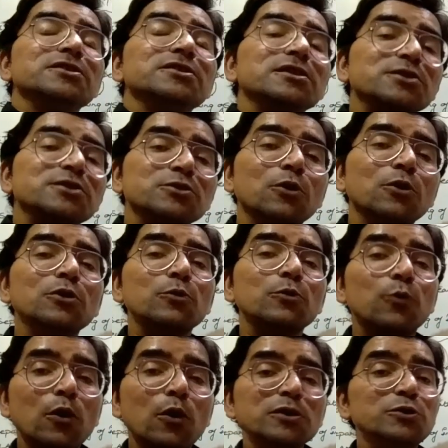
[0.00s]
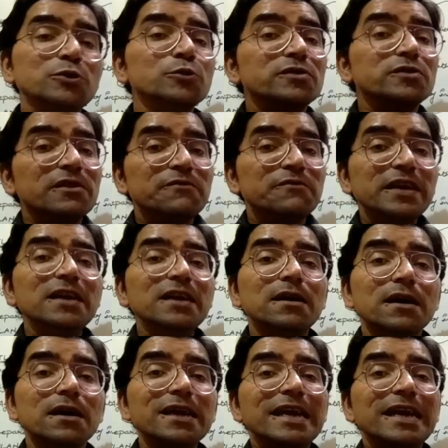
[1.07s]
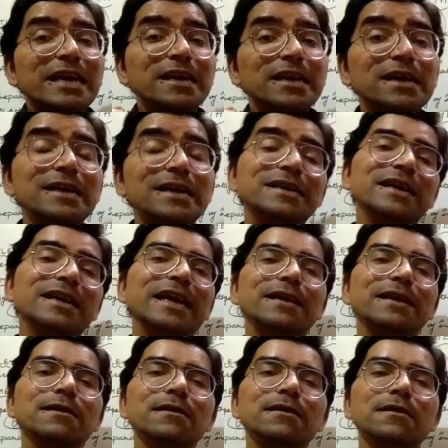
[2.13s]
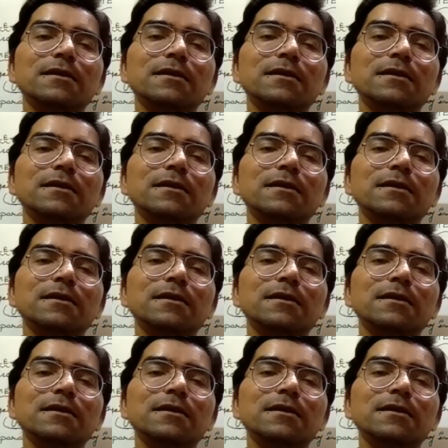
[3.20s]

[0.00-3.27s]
does not want to reveal her inner trait.